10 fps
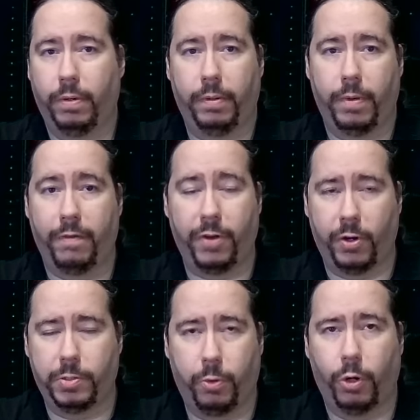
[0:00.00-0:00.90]
and, and
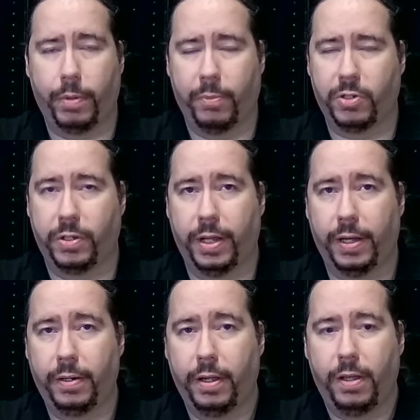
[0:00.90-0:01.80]
various board members in
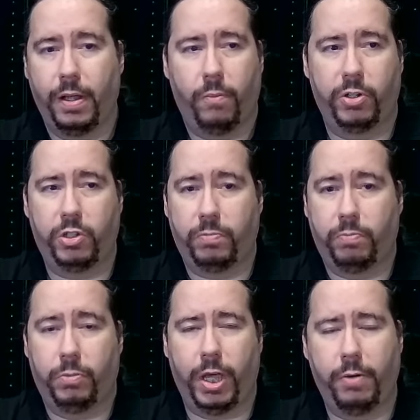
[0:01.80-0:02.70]
that, which
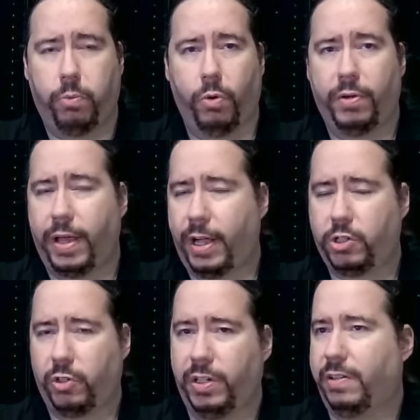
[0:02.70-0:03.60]
they weren't
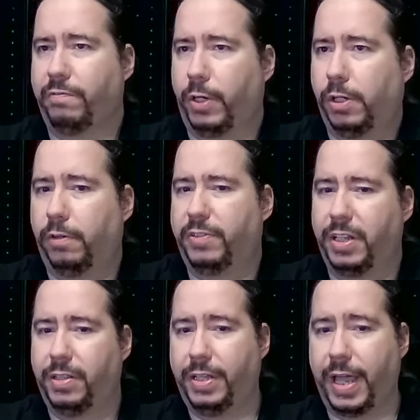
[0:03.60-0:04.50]
actually involved
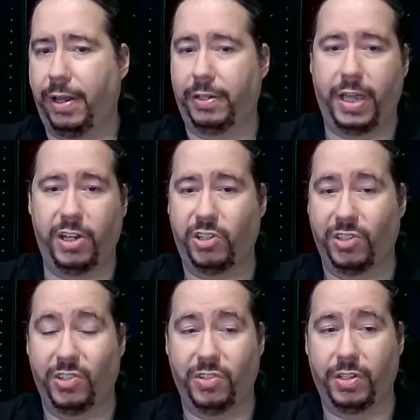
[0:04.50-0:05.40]
in the
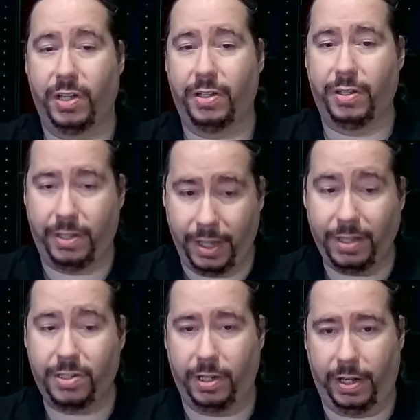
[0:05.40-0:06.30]
allegations
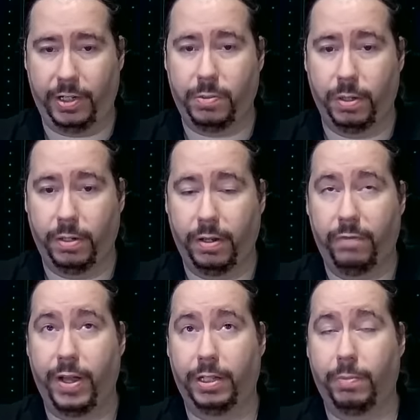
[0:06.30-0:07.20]
against Oxman. In
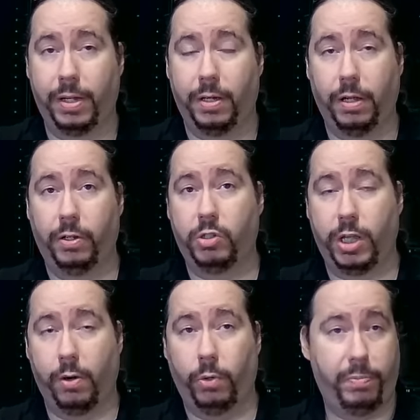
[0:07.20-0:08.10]
fact, to my knowledge,
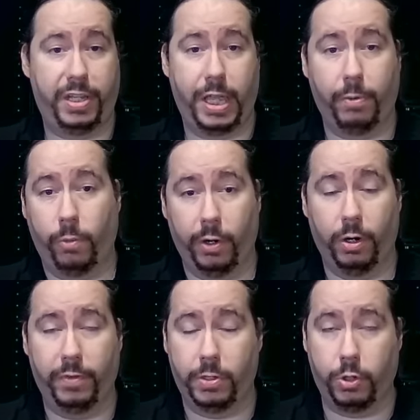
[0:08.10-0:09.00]
they only became aware
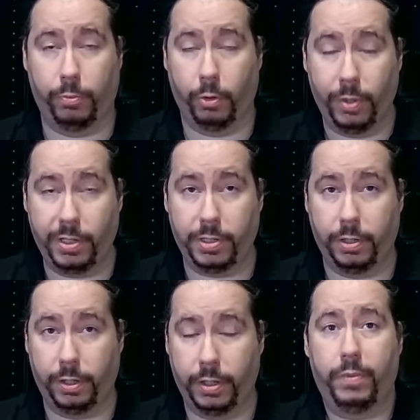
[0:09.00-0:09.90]
of it super recently.